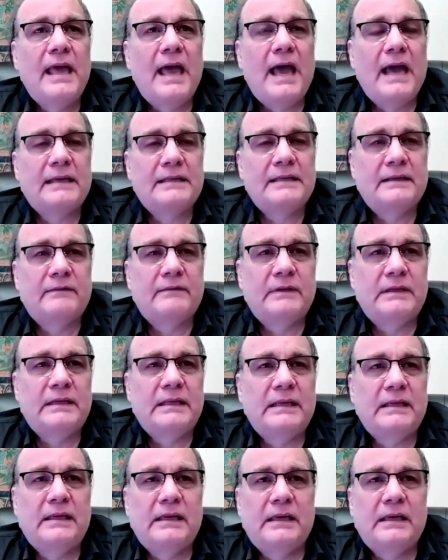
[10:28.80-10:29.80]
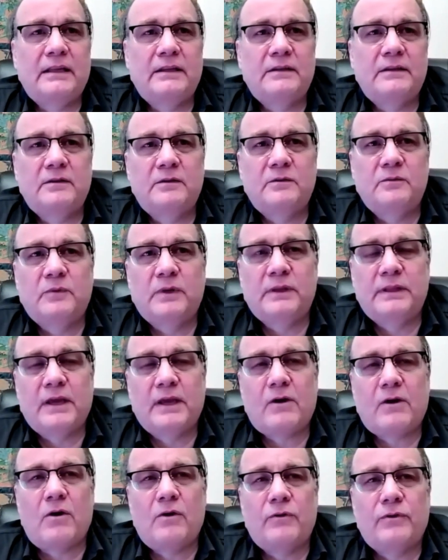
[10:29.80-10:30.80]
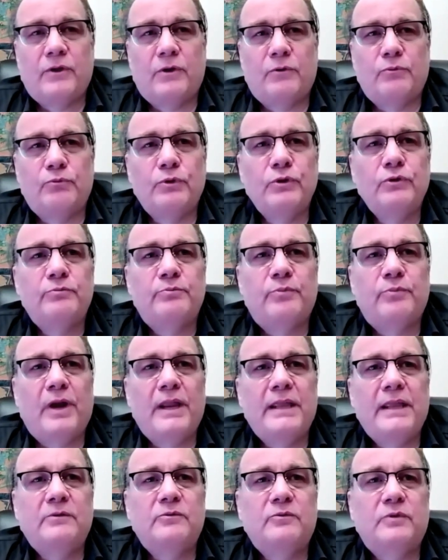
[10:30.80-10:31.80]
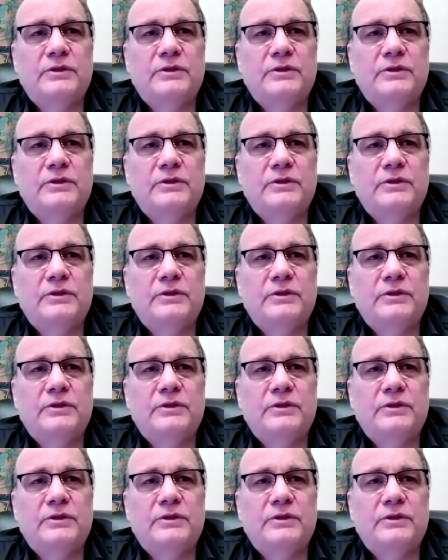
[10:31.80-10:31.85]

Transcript: activity in what they call the root brain,